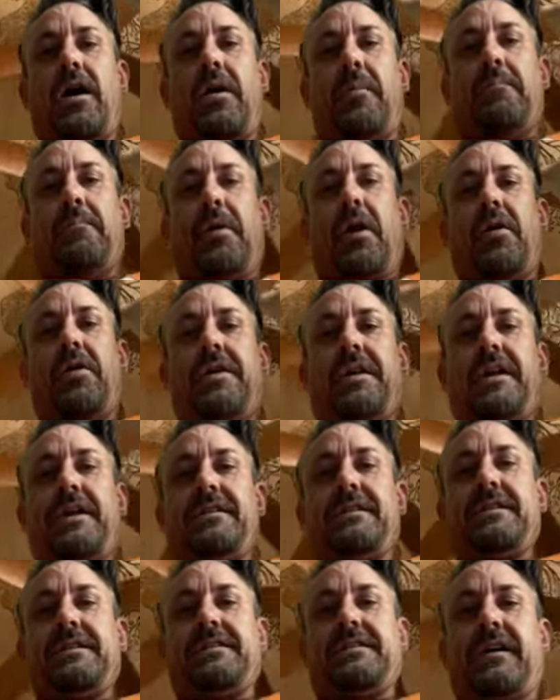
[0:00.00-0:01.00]
burned in
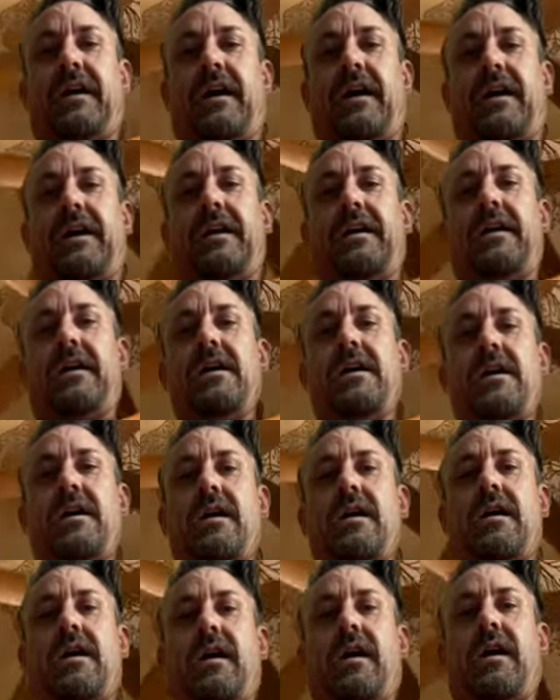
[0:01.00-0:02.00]
design
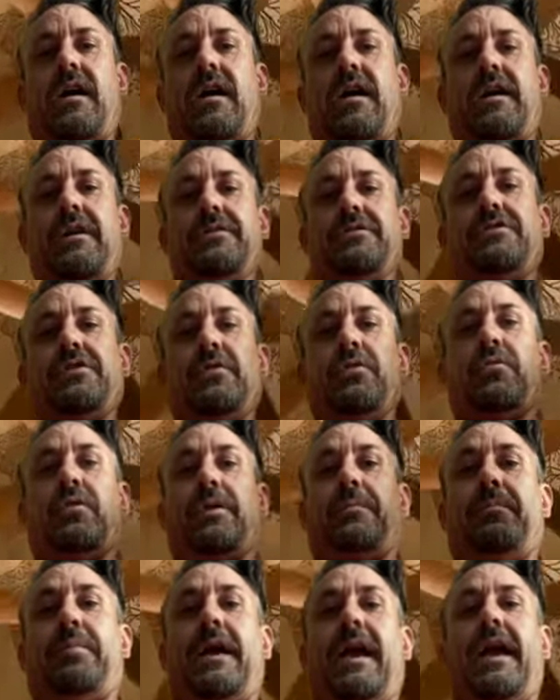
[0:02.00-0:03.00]
into
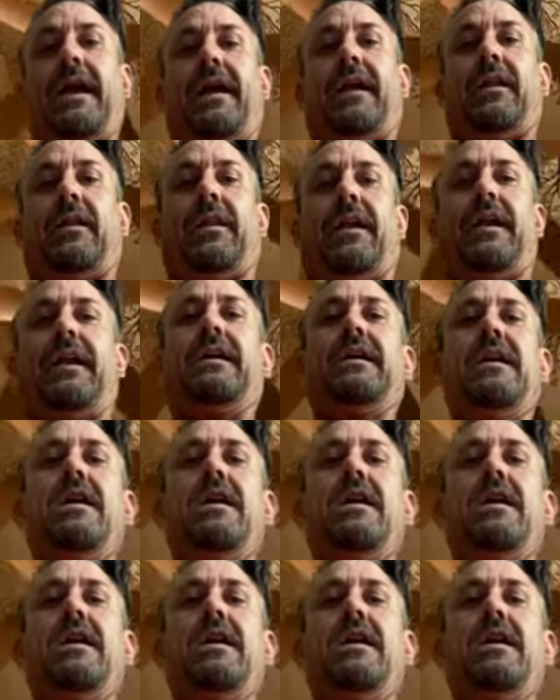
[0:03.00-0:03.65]
wood paneling.